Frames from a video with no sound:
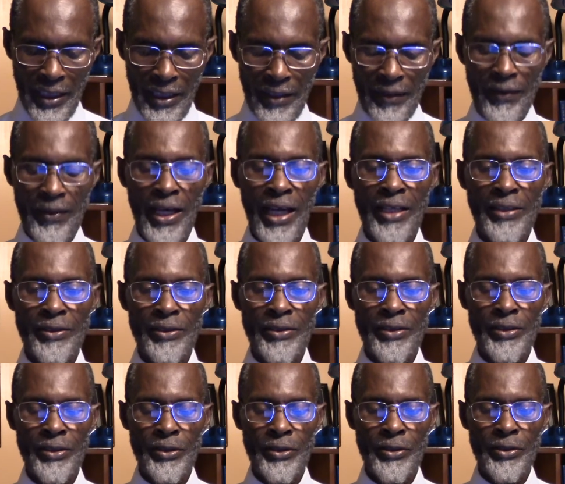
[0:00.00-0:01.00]

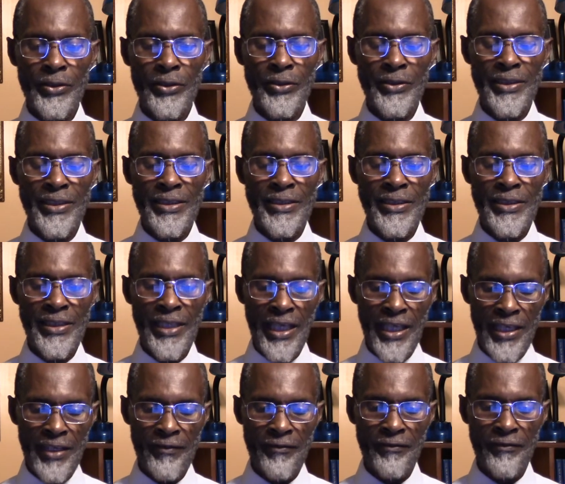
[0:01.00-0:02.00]
that could
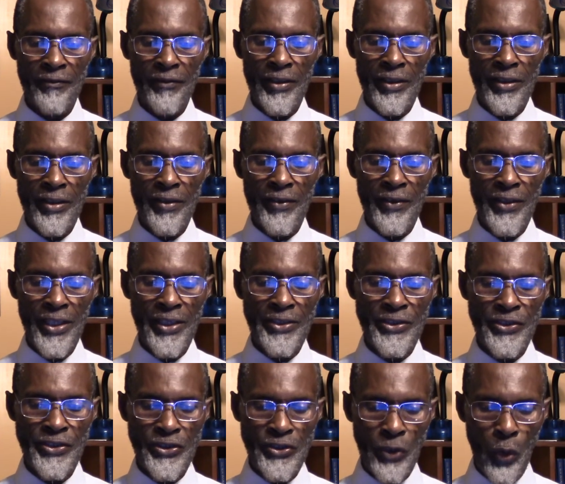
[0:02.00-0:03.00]
save their
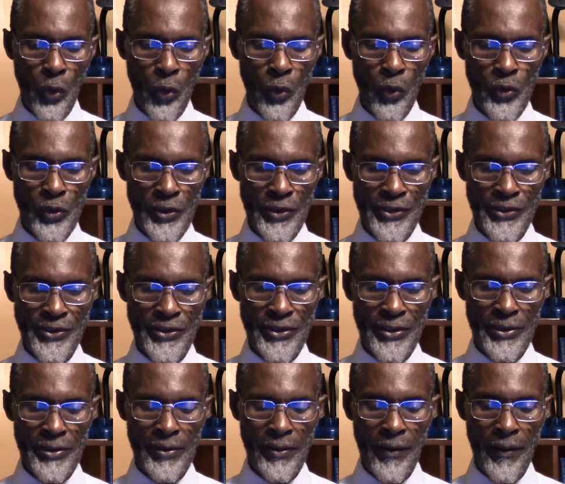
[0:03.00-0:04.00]
souls
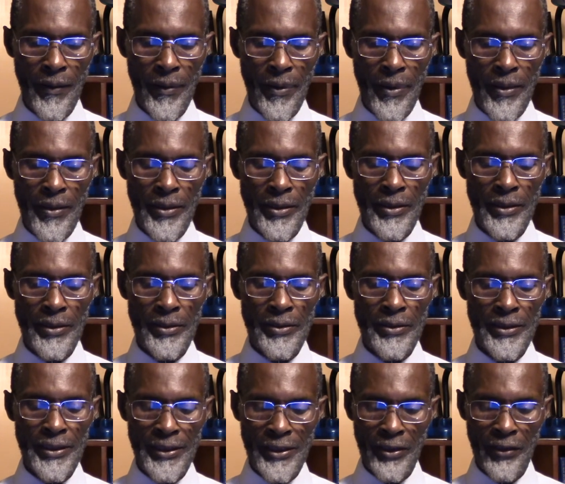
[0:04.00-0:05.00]

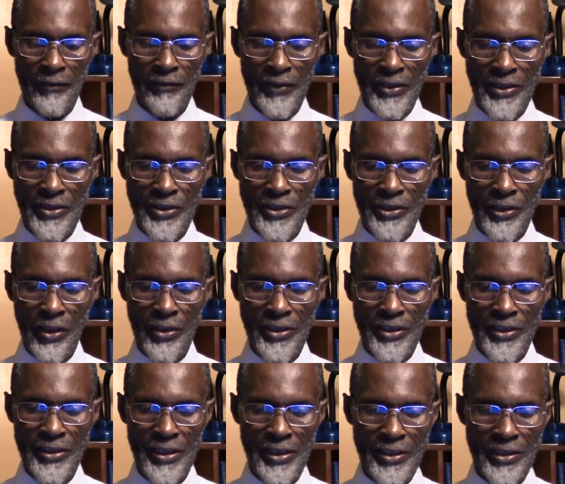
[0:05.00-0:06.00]
enough
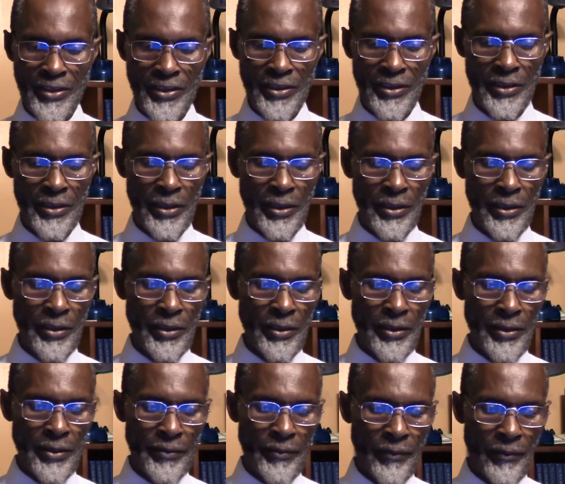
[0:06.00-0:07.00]
instructions.
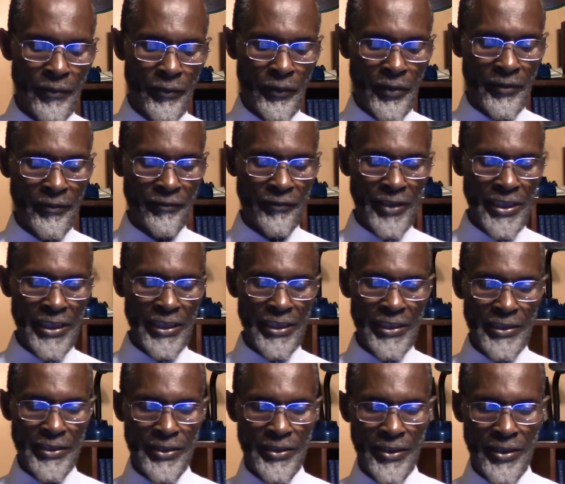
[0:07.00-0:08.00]

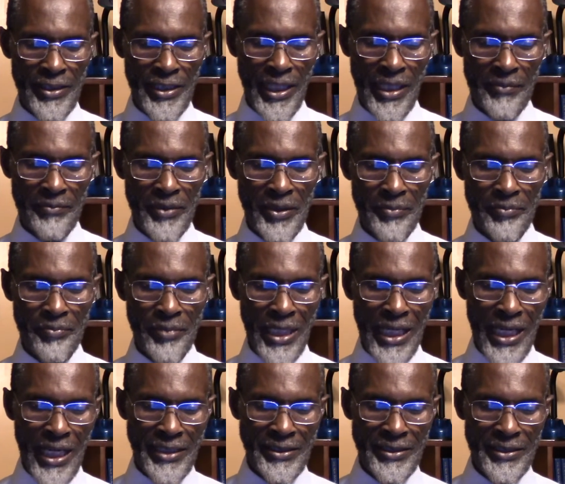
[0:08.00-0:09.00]
Reveal to them the
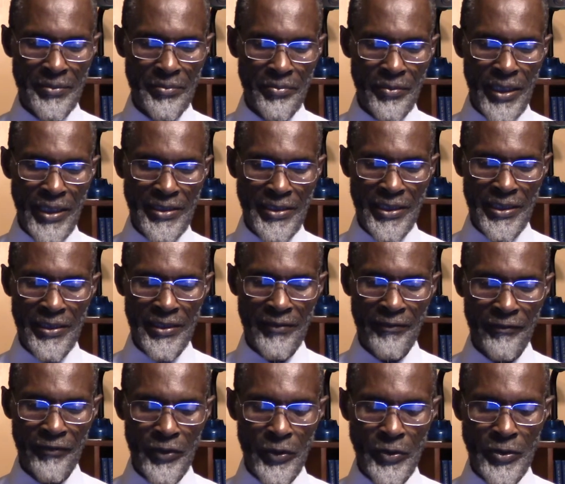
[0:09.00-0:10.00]
past, the present, the
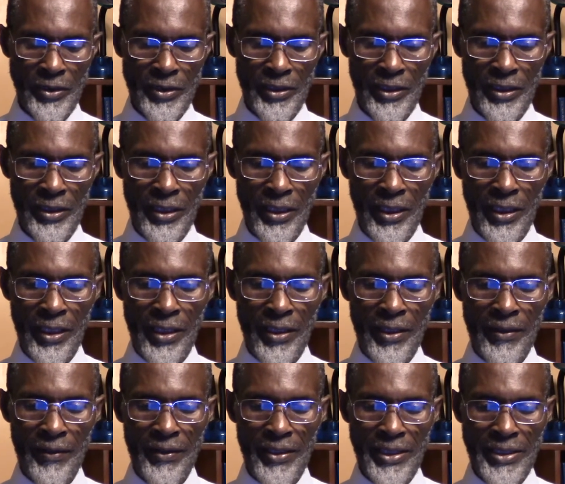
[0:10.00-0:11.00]
future,
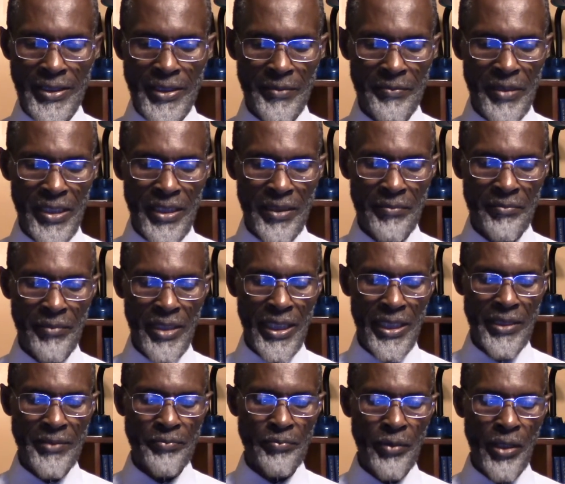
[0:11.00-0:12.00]
this being
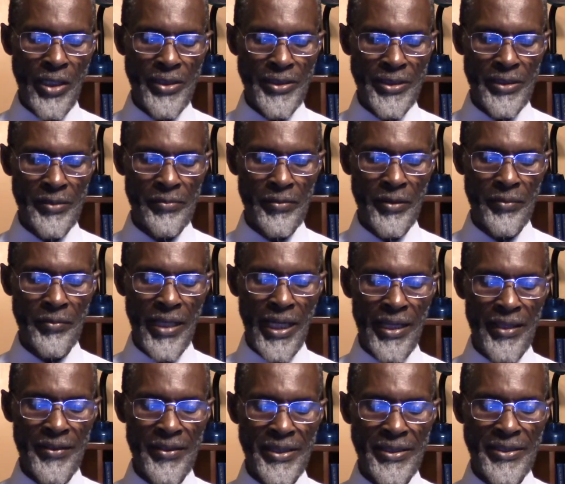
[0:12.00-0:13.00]
made possible
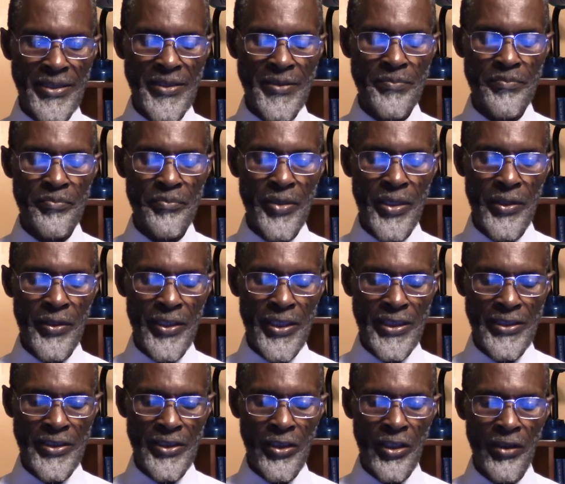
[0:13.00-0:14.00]
by the
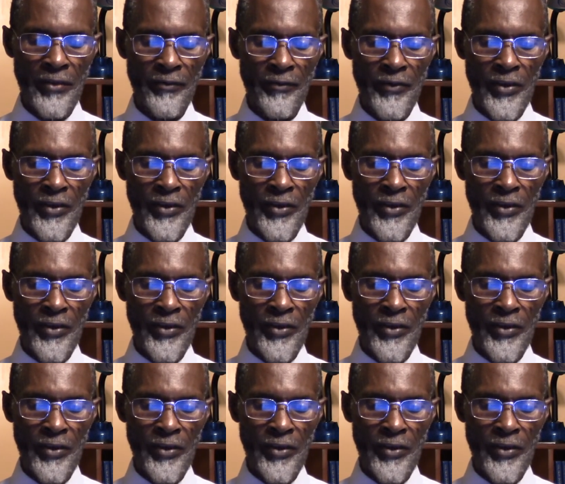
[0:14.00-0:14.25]
Spirit of